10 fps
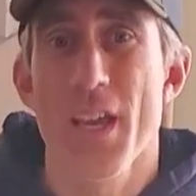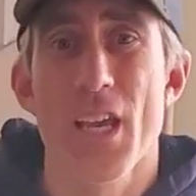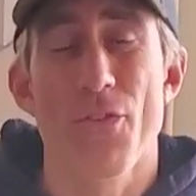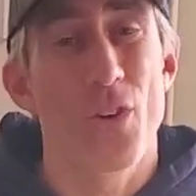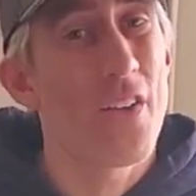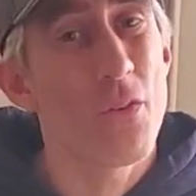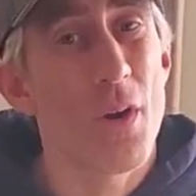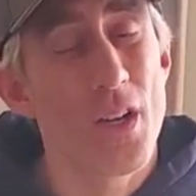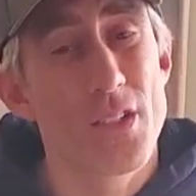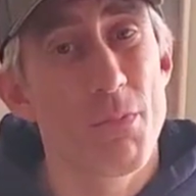If gravel
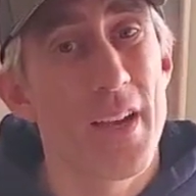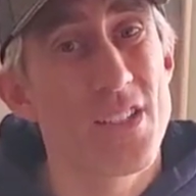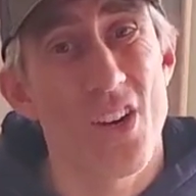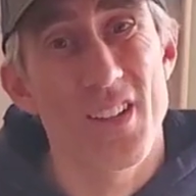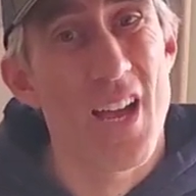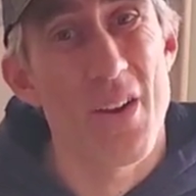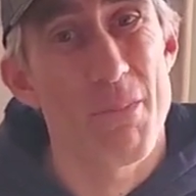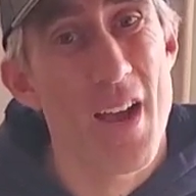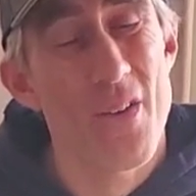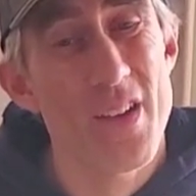bikes aren't allowed at
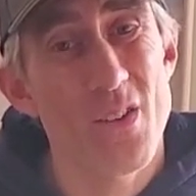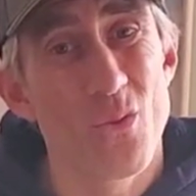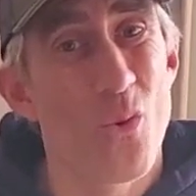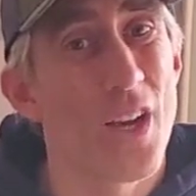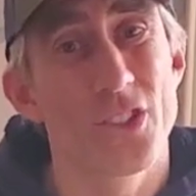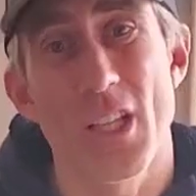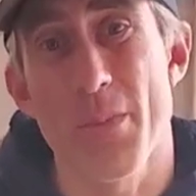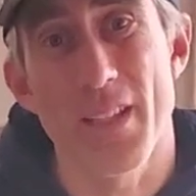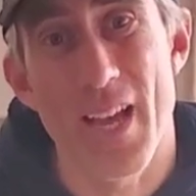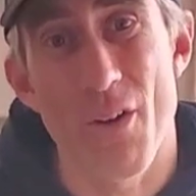Maui, why should they
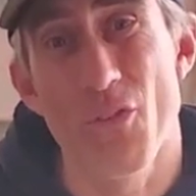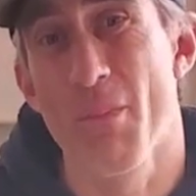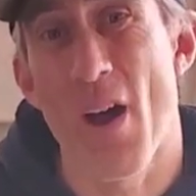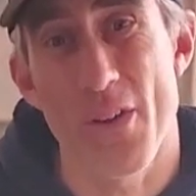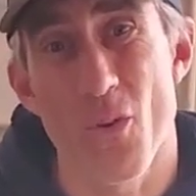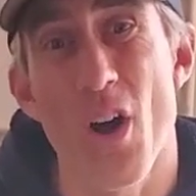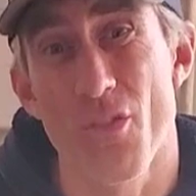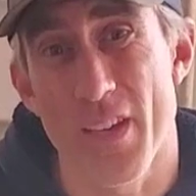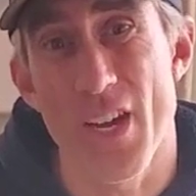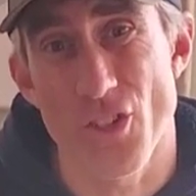be allowed for Maui
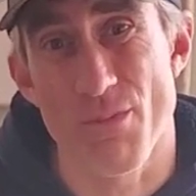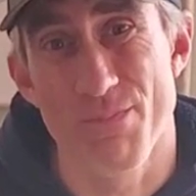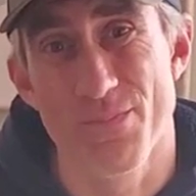qualification?